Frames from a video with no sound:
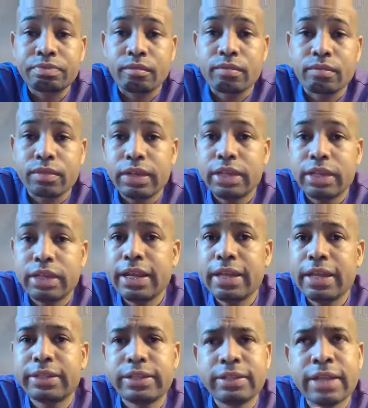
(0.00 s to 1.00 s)
And then
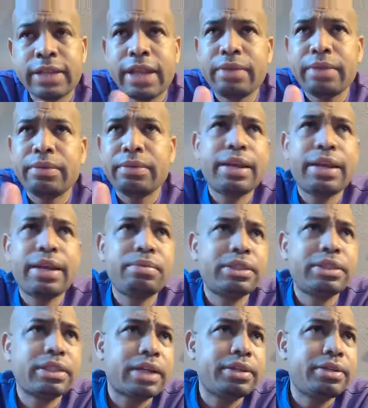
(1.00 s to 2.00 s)
tonight, well, damn, what should
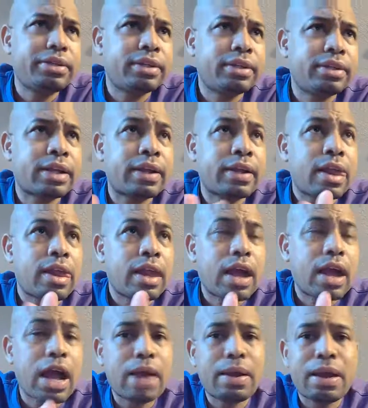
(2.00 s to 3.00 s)
I do tonight?
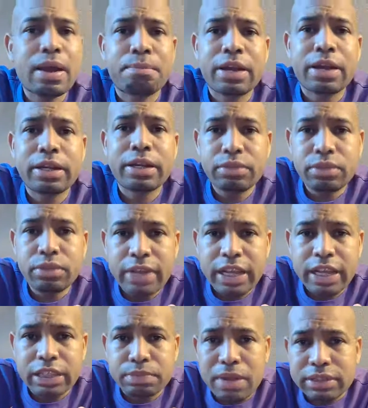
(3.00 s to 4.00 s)
I'll probably do
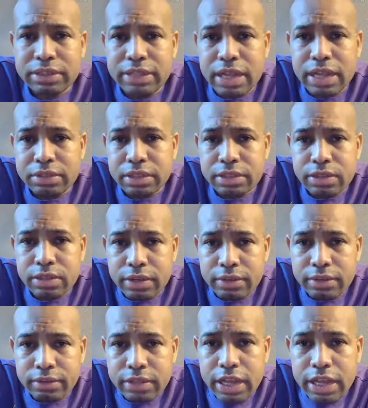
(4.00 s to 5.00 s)
Xbox after dark.
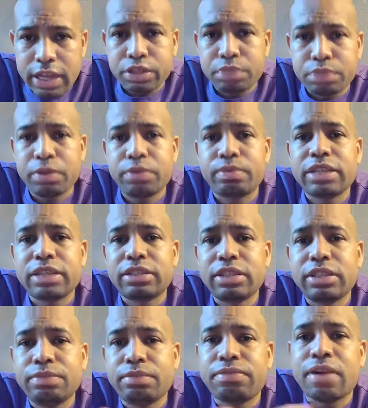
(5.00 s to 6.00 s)
Yeah, you was putting Resident
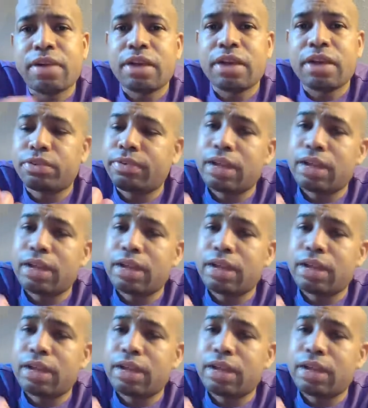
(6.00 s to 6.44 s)
Evil 5, 3. That's